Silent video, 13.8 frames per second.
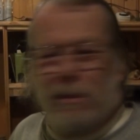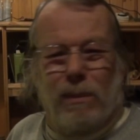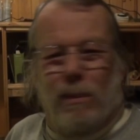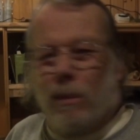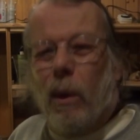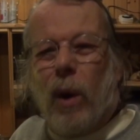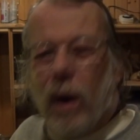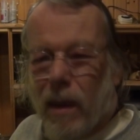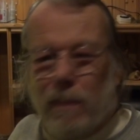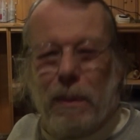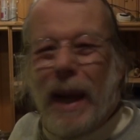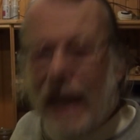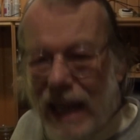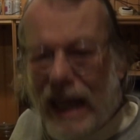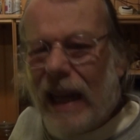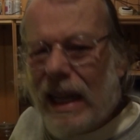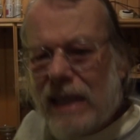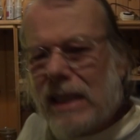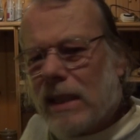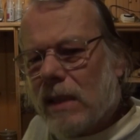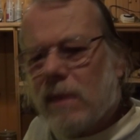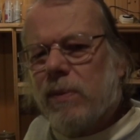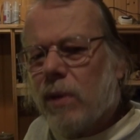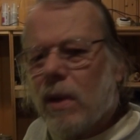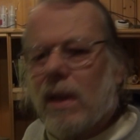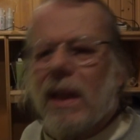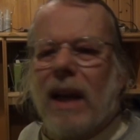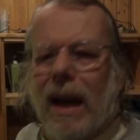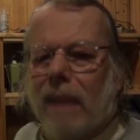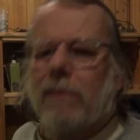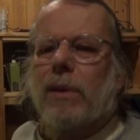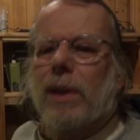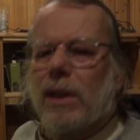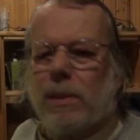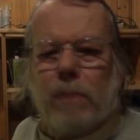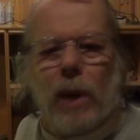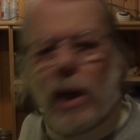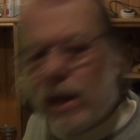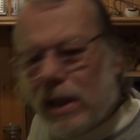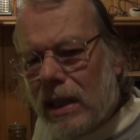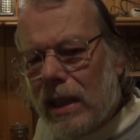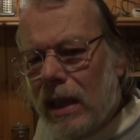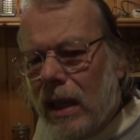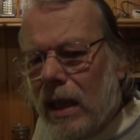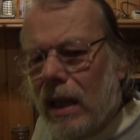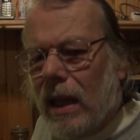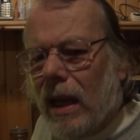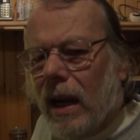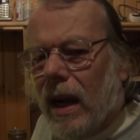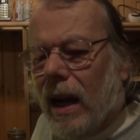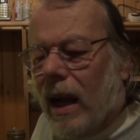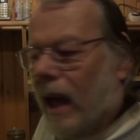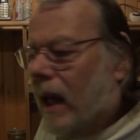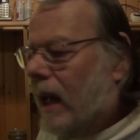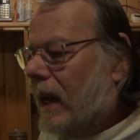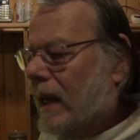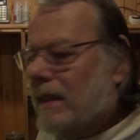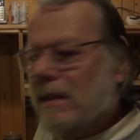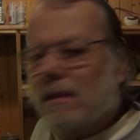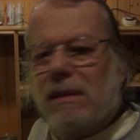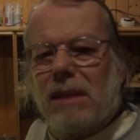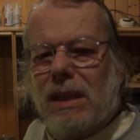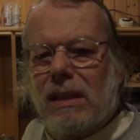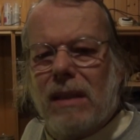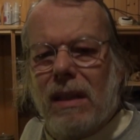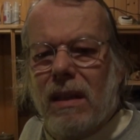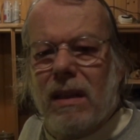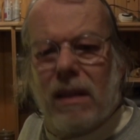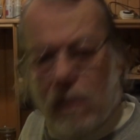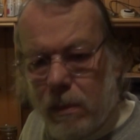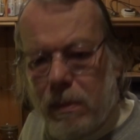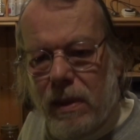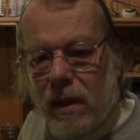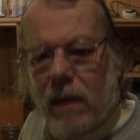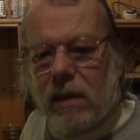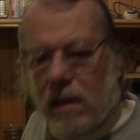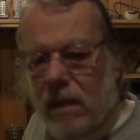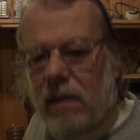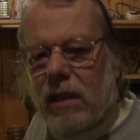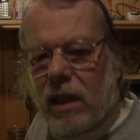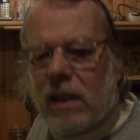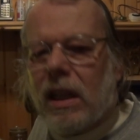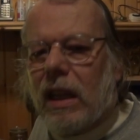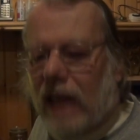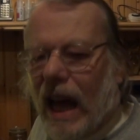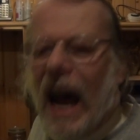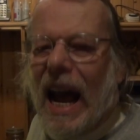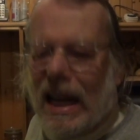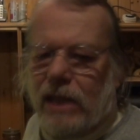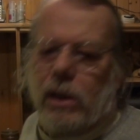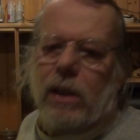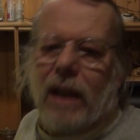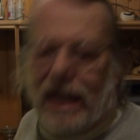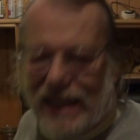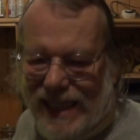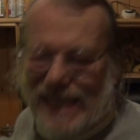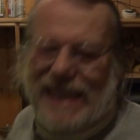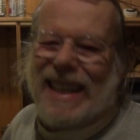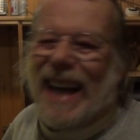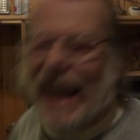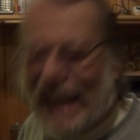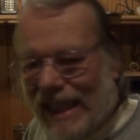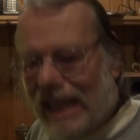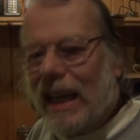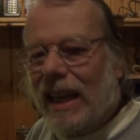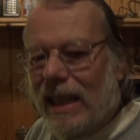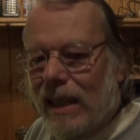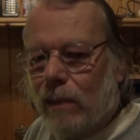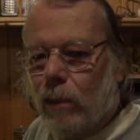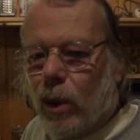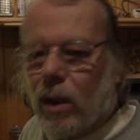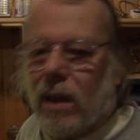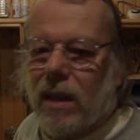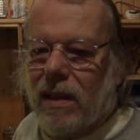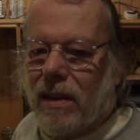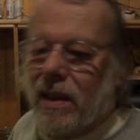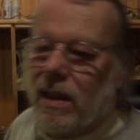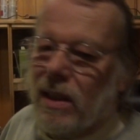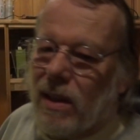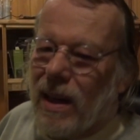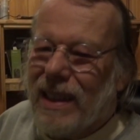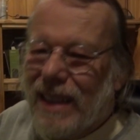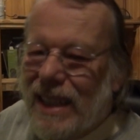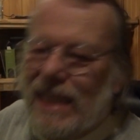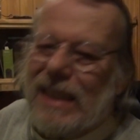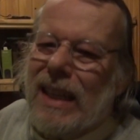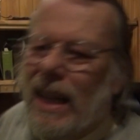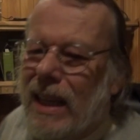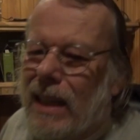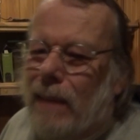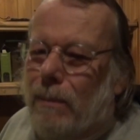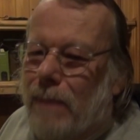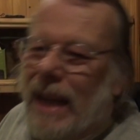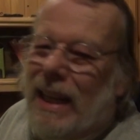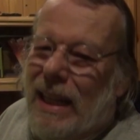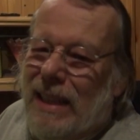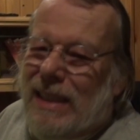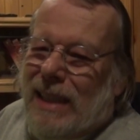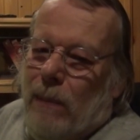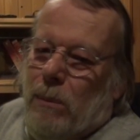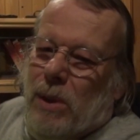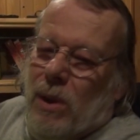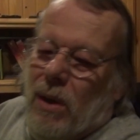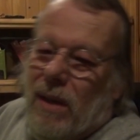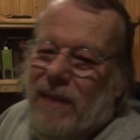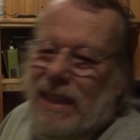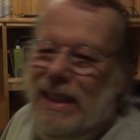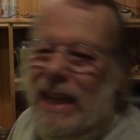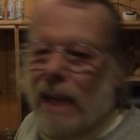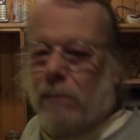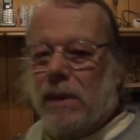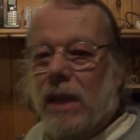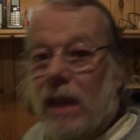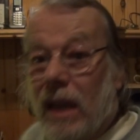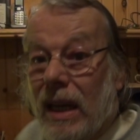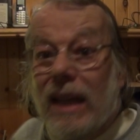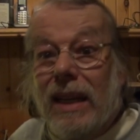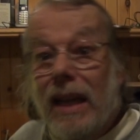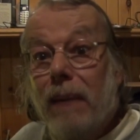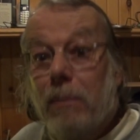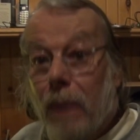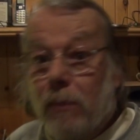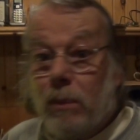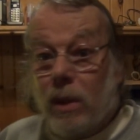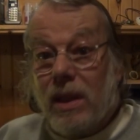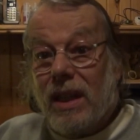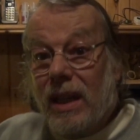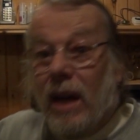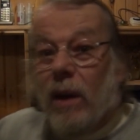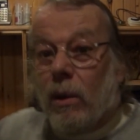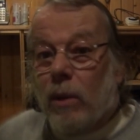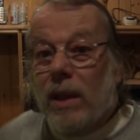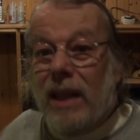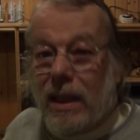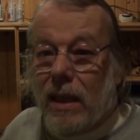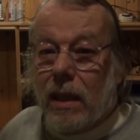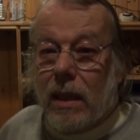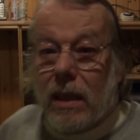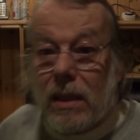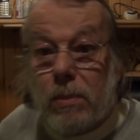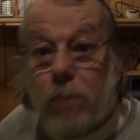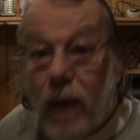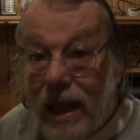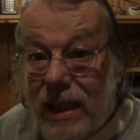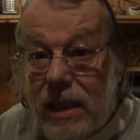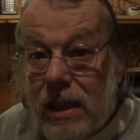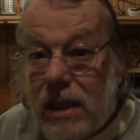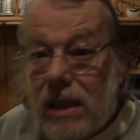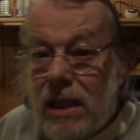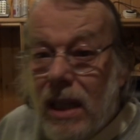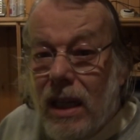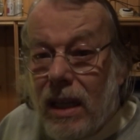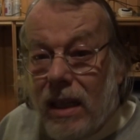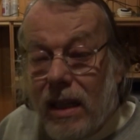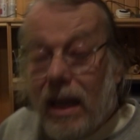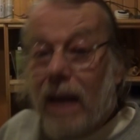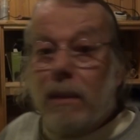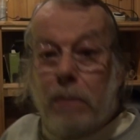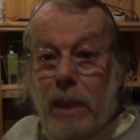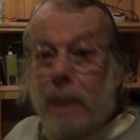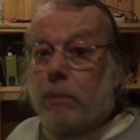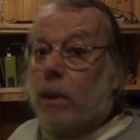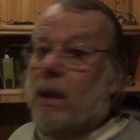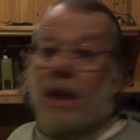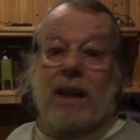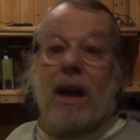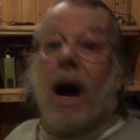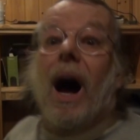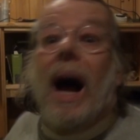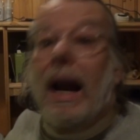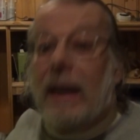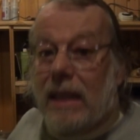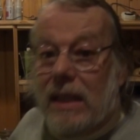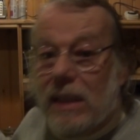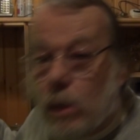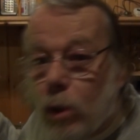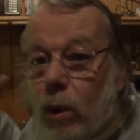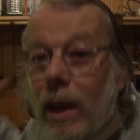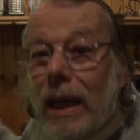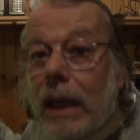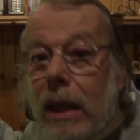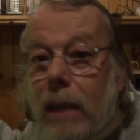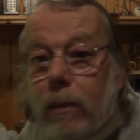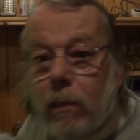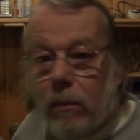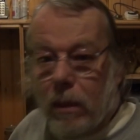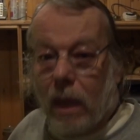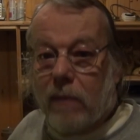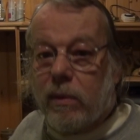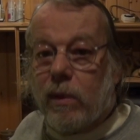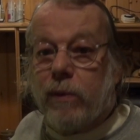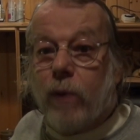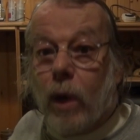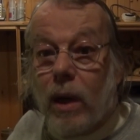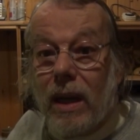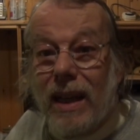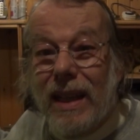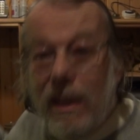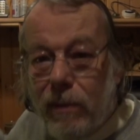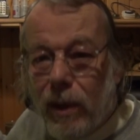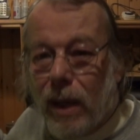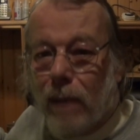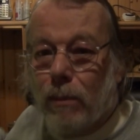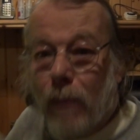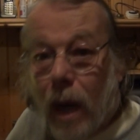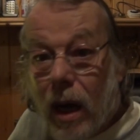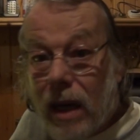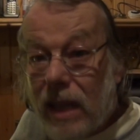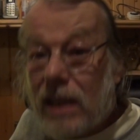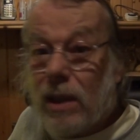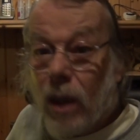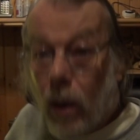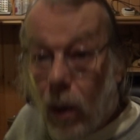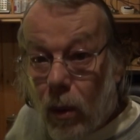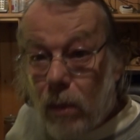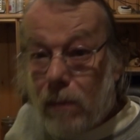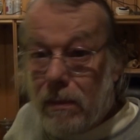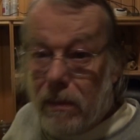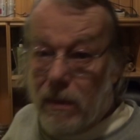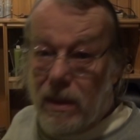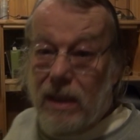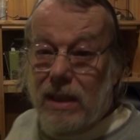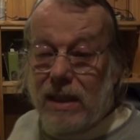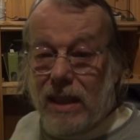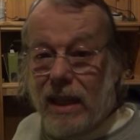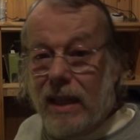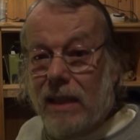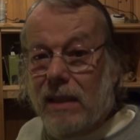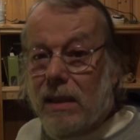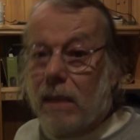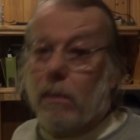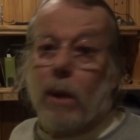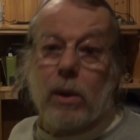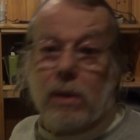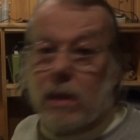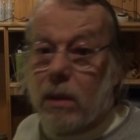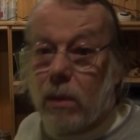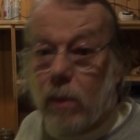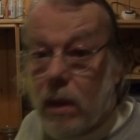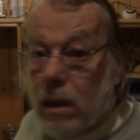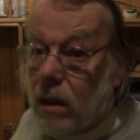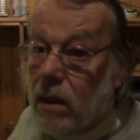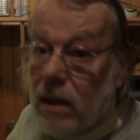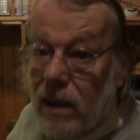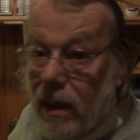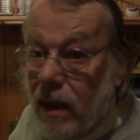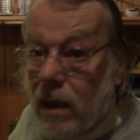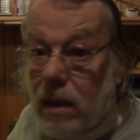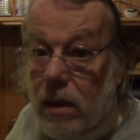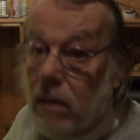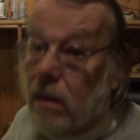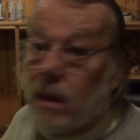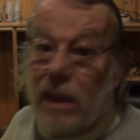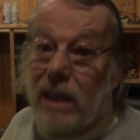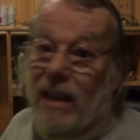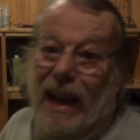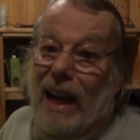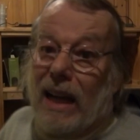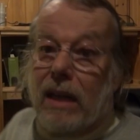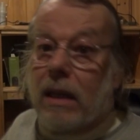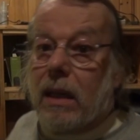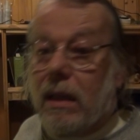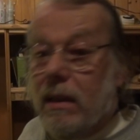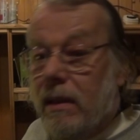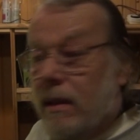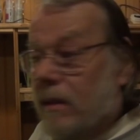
more pay cuts for the average person. And you're just glad you're not static anymore and that you're at least making some sort of attempt to keep up with the ridiculous prices. Young people cannot dream of affording even a modest home these days in most of the world, certainly in Canada.